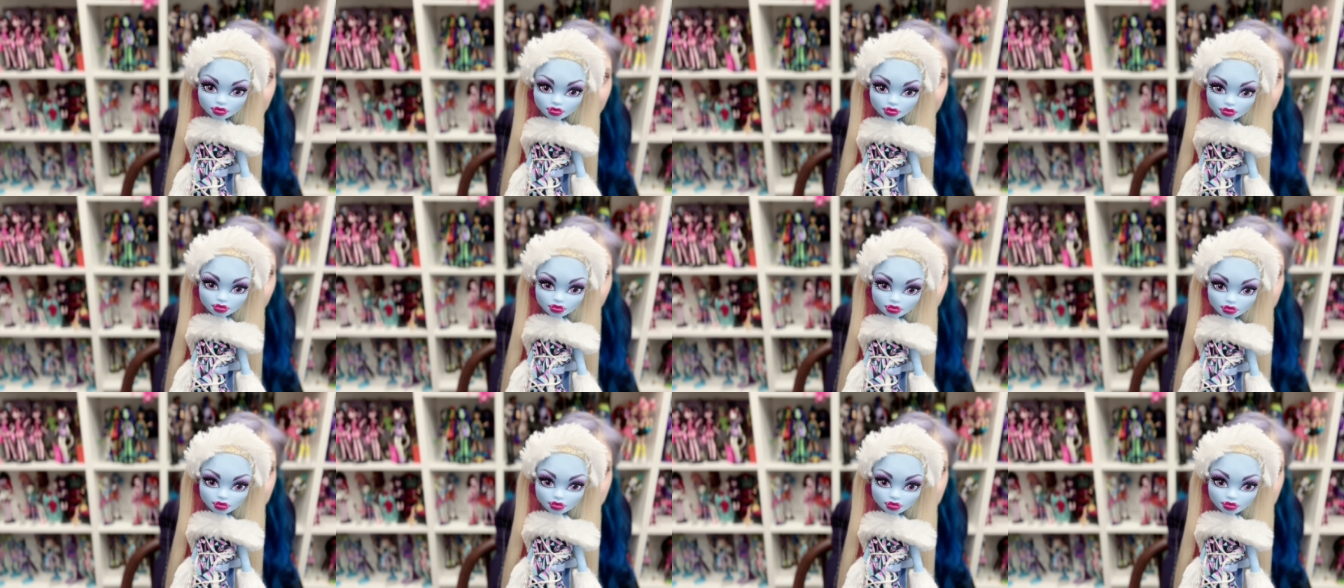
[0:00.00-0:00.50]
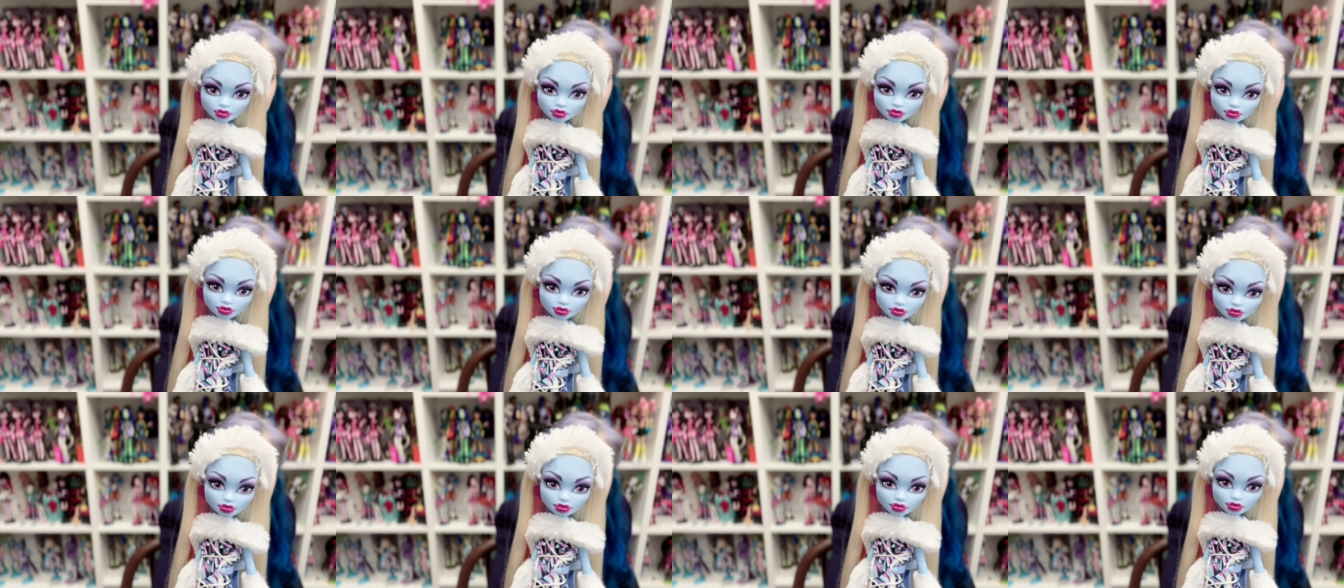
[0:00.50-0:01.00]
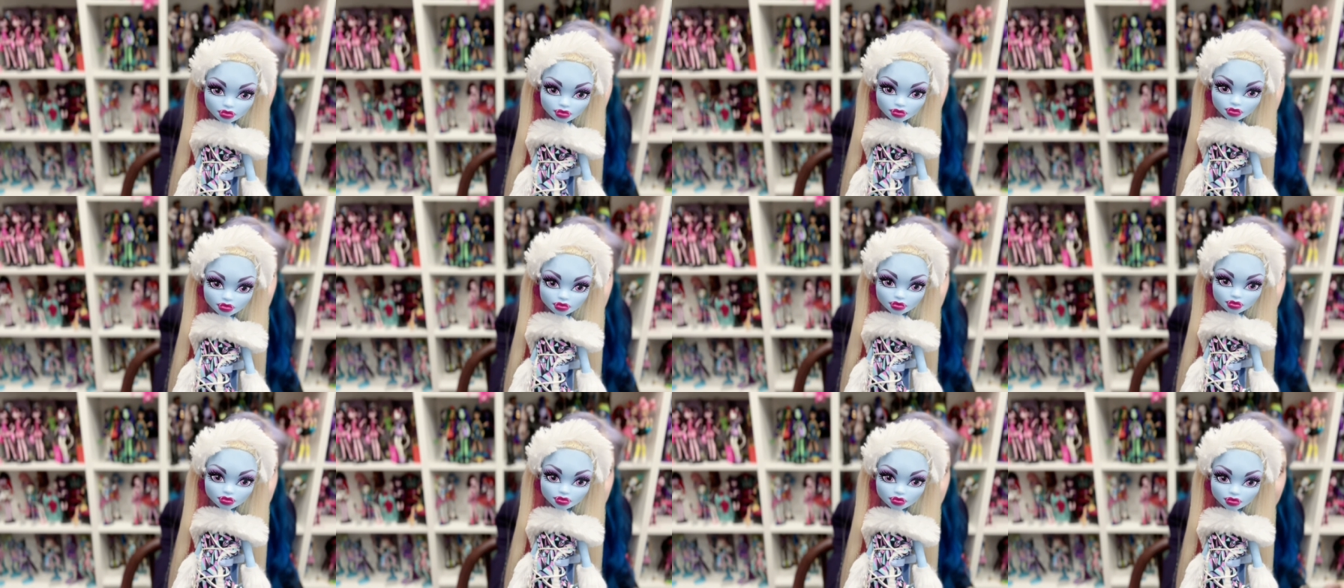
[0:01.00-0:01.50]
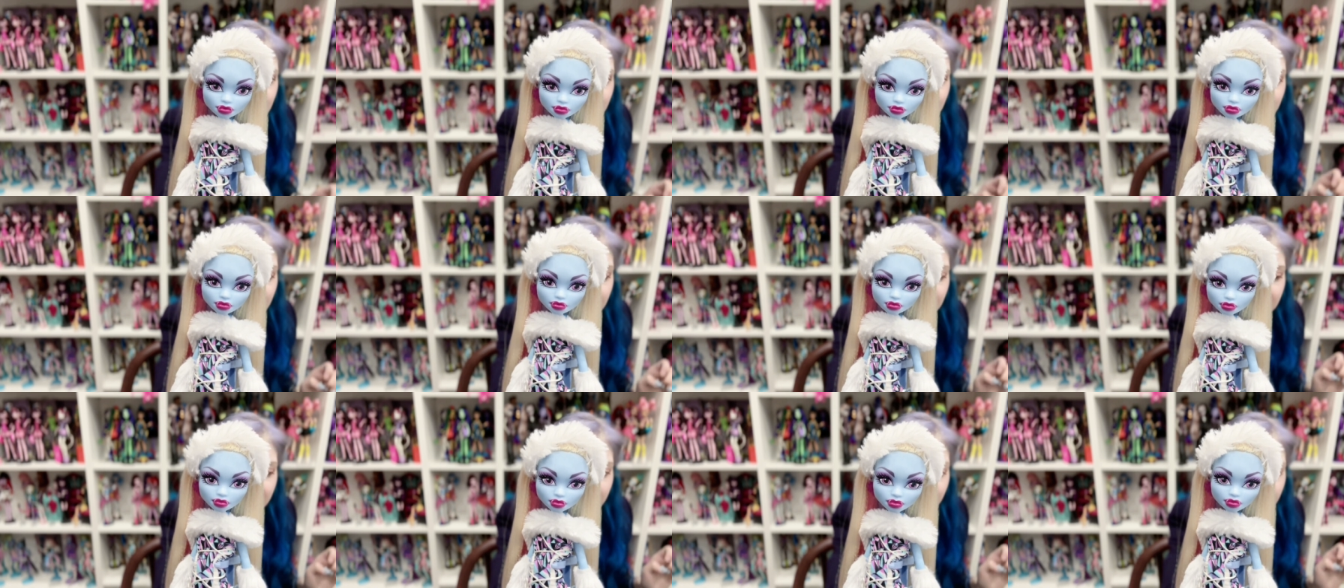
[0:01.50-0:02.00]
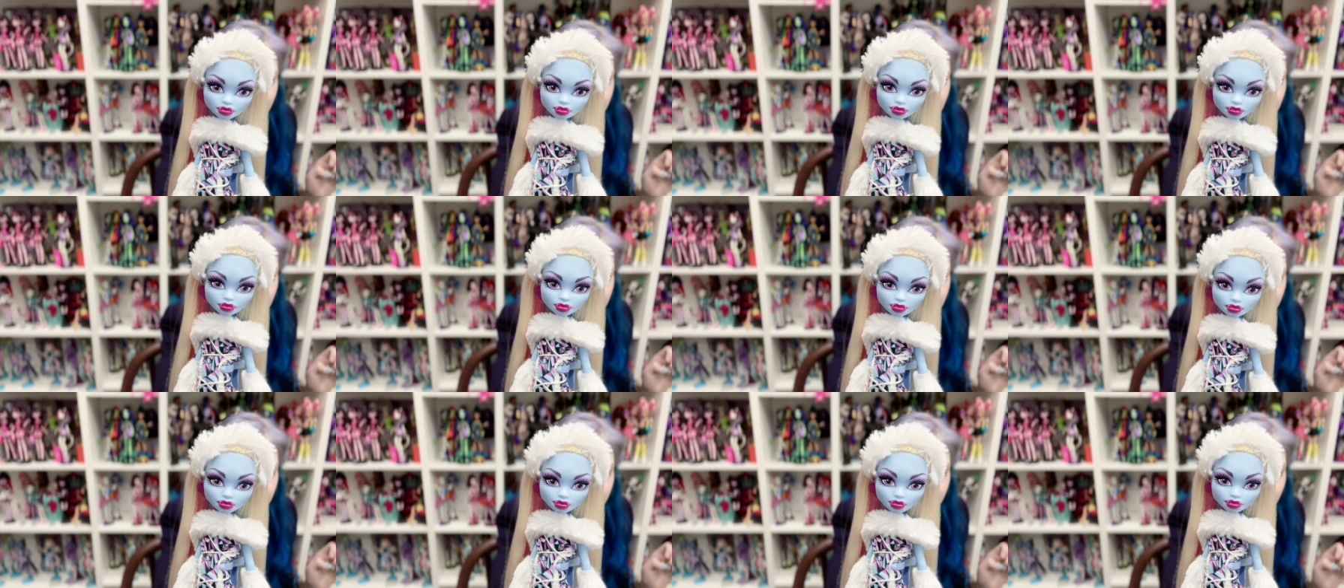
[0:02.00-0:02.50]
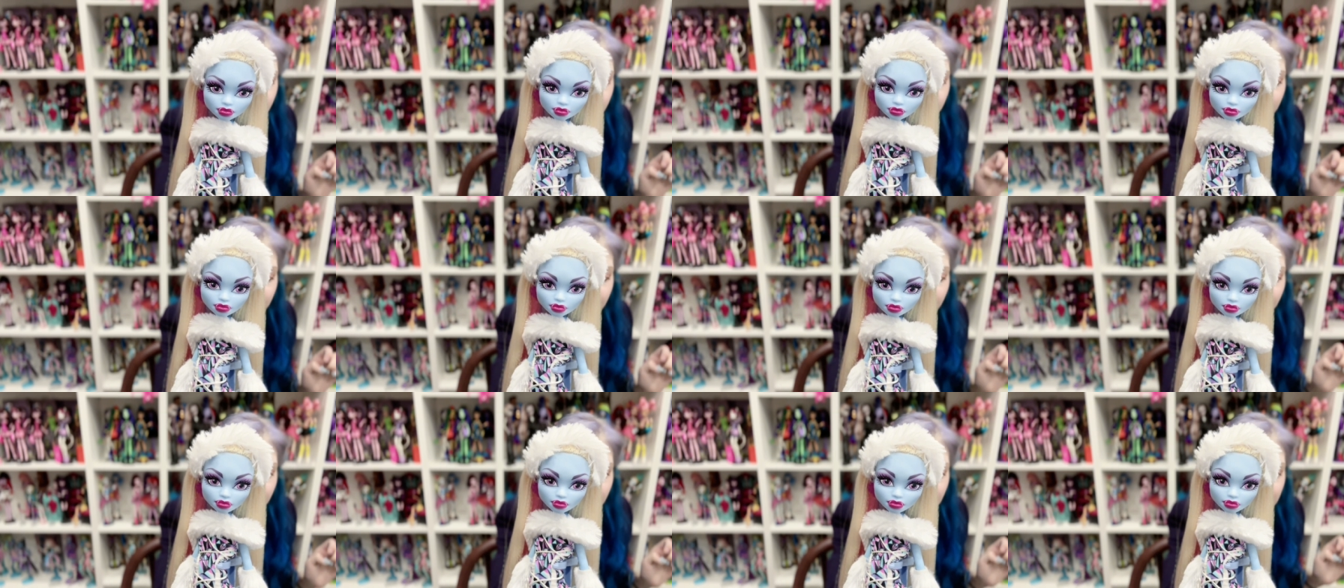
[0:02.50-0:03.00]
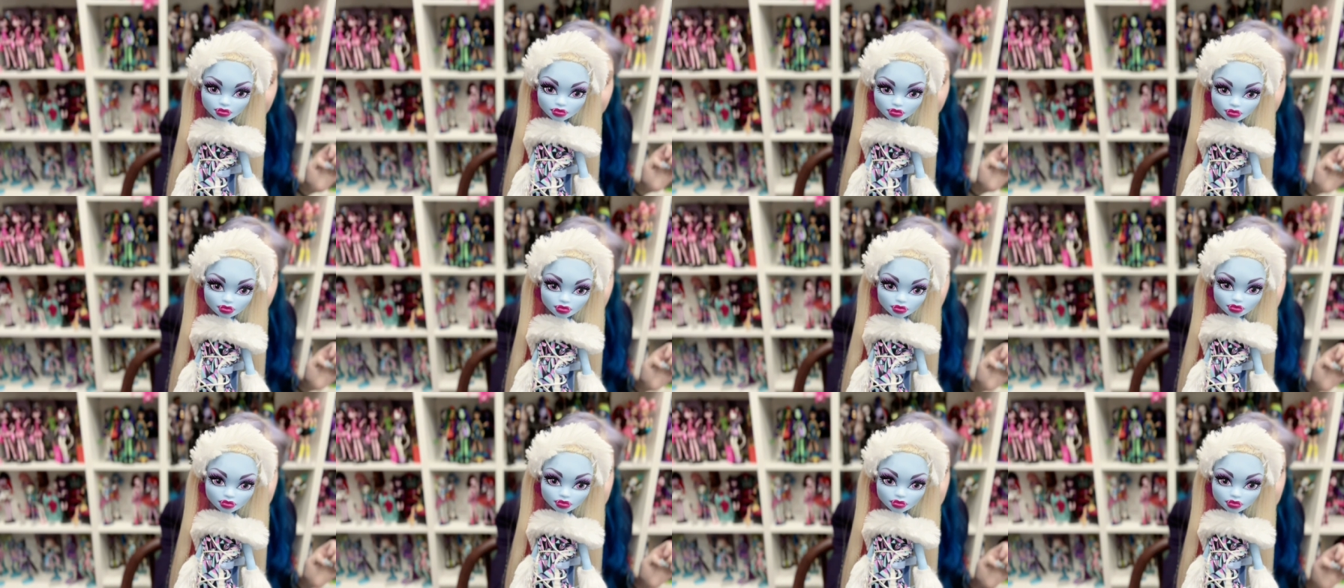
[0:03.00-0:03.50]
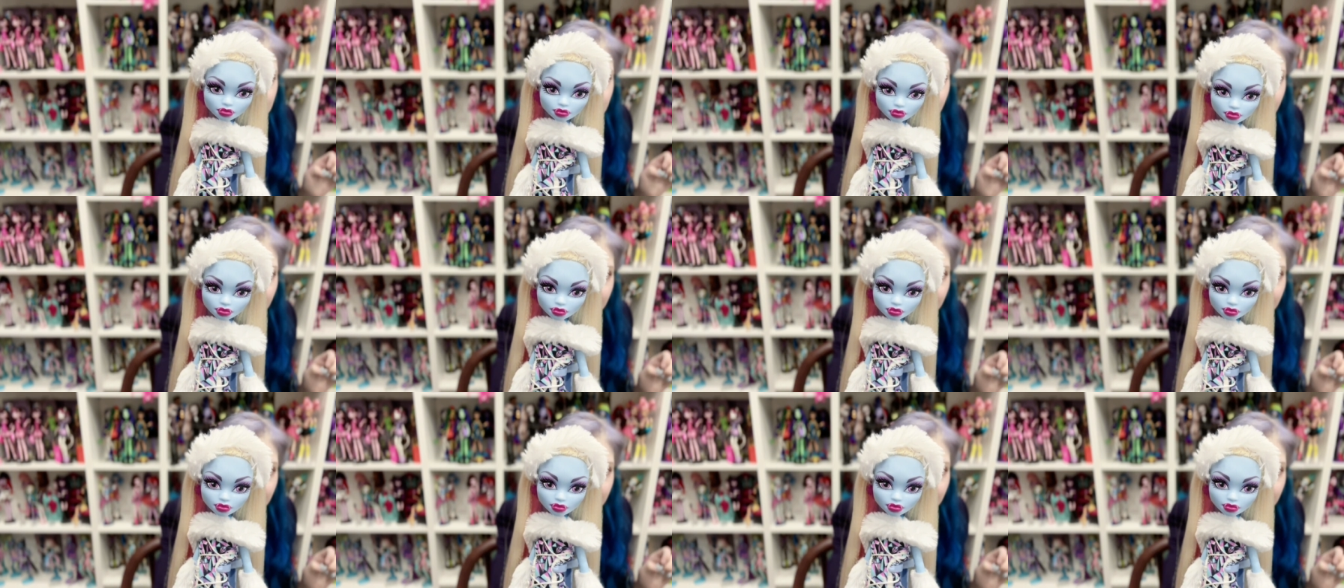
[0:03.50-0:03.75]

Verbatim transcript: when she has this kind of wide eyes